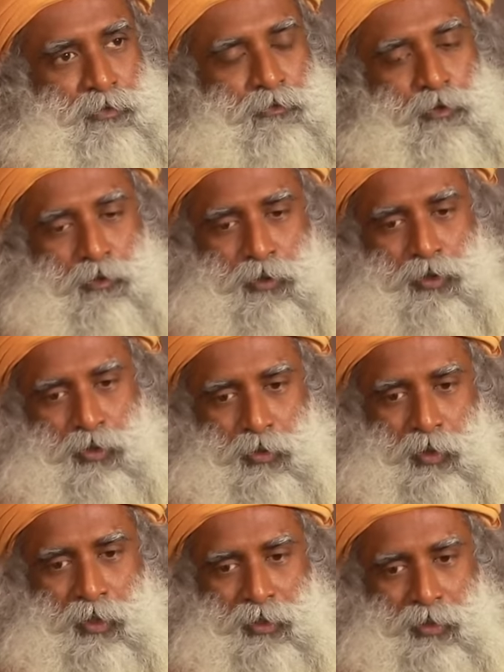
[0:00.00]
focused
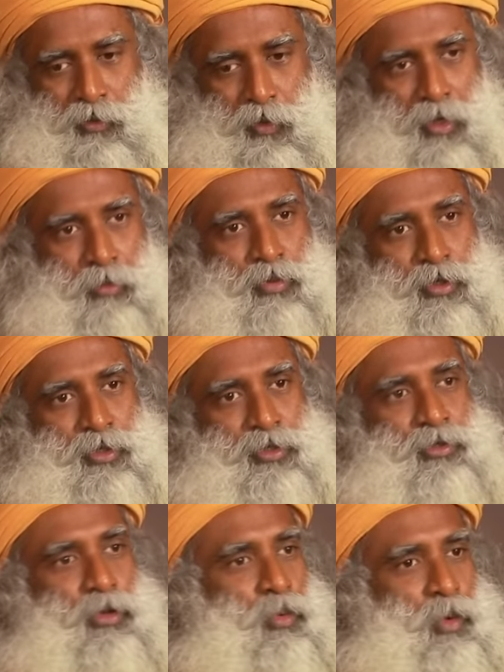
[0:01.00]
towards one
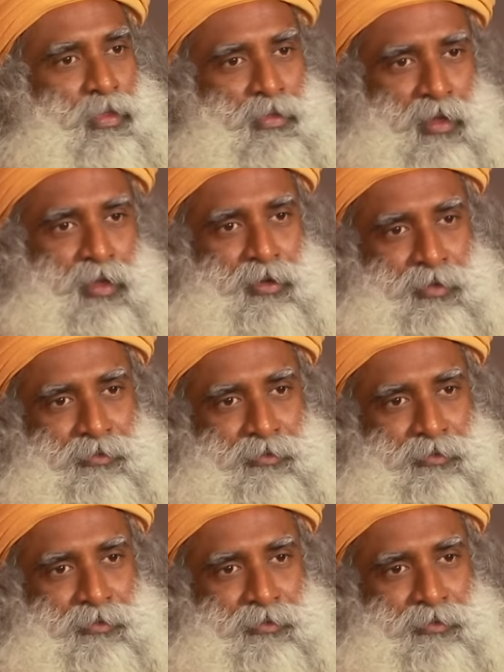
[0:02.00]
person or one thing.